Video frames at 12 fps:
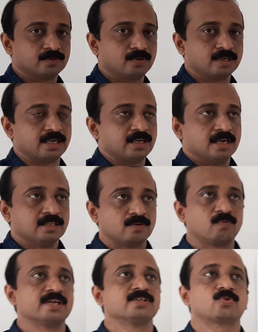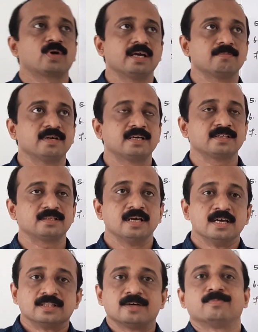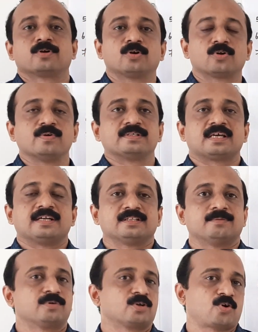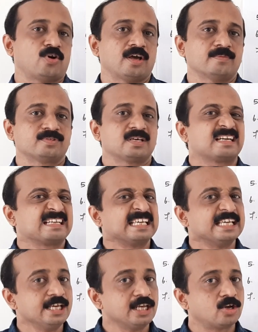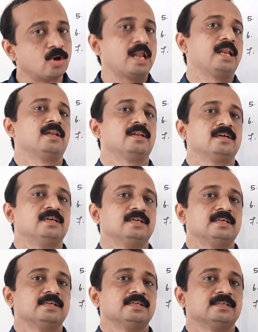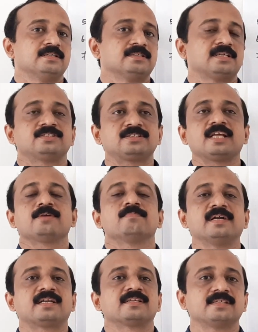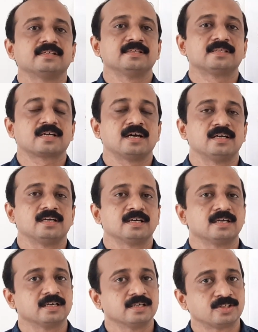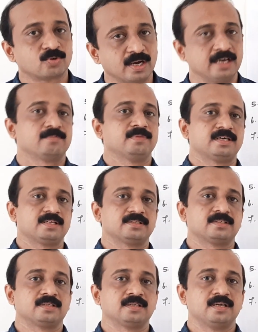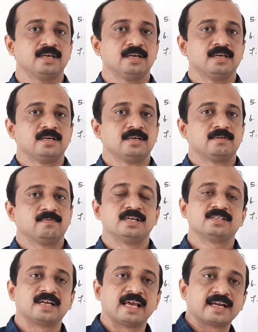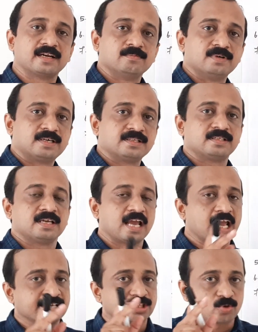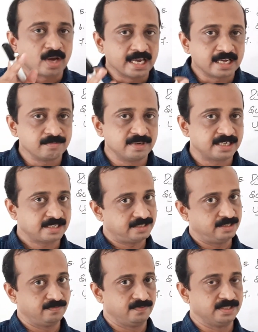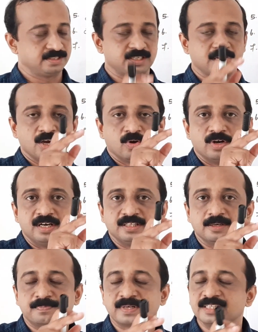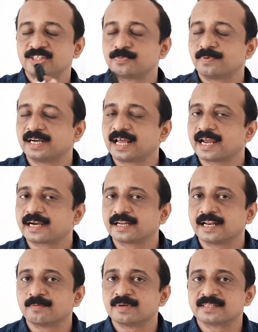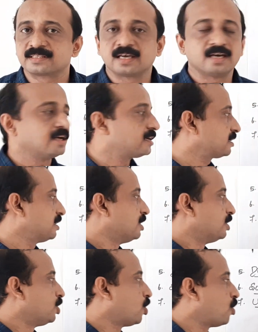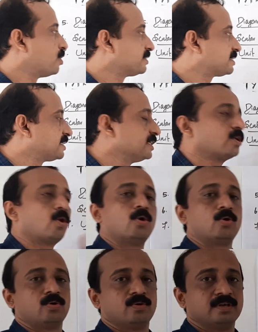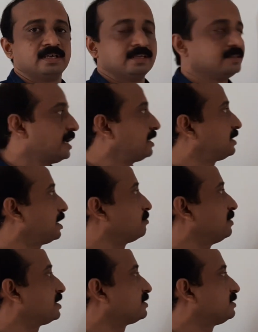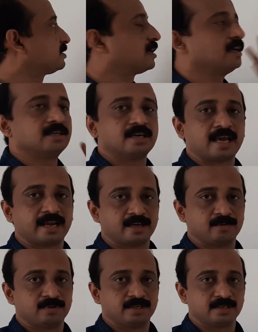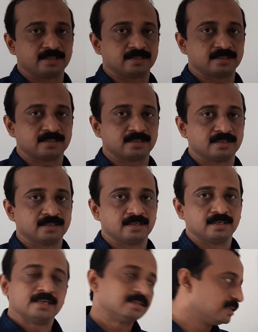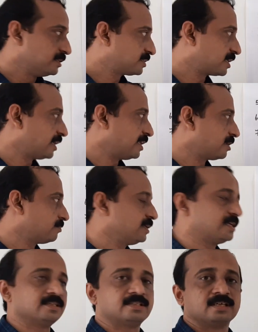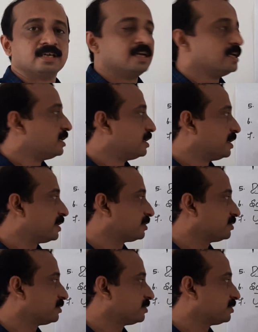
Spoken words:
Okay, and what is square matrix? Number of rows and number of columns are equal. Such type matrix is called a square matrix. What is a diagonal matrix? A square matrix in which only the principal diagonal elements are non-zero. That type matrix is called a diagonal matrix. Then scalar matrix, a